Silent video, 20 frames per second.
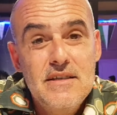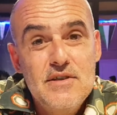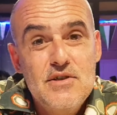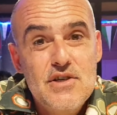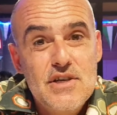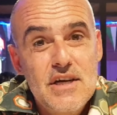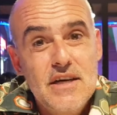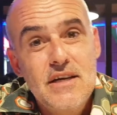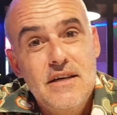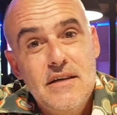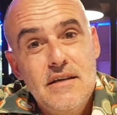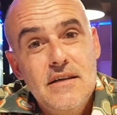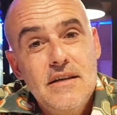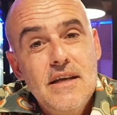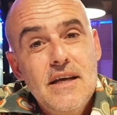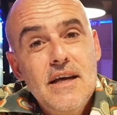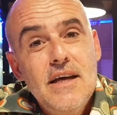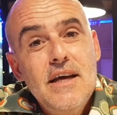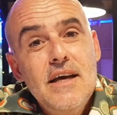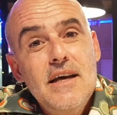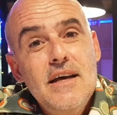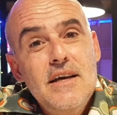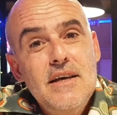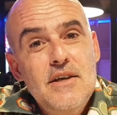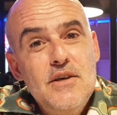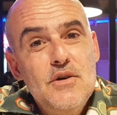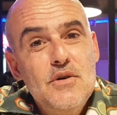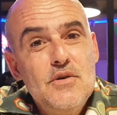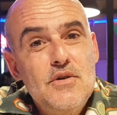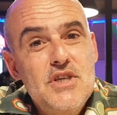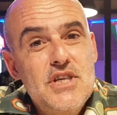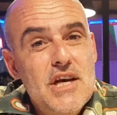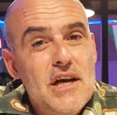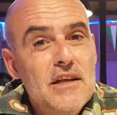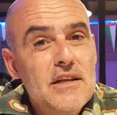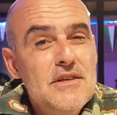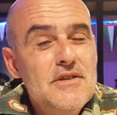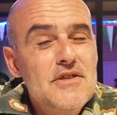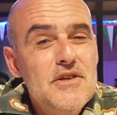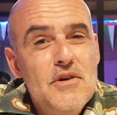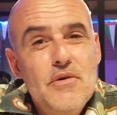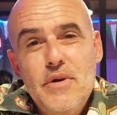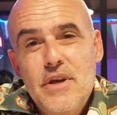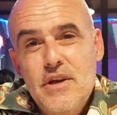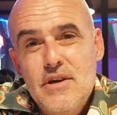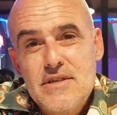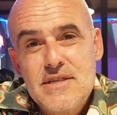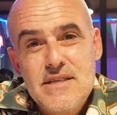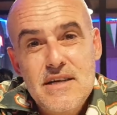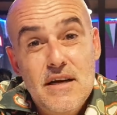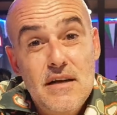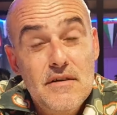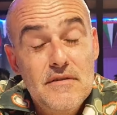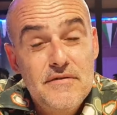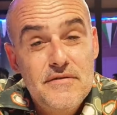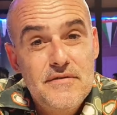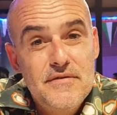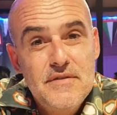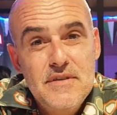the jungle, you challenge you yourself.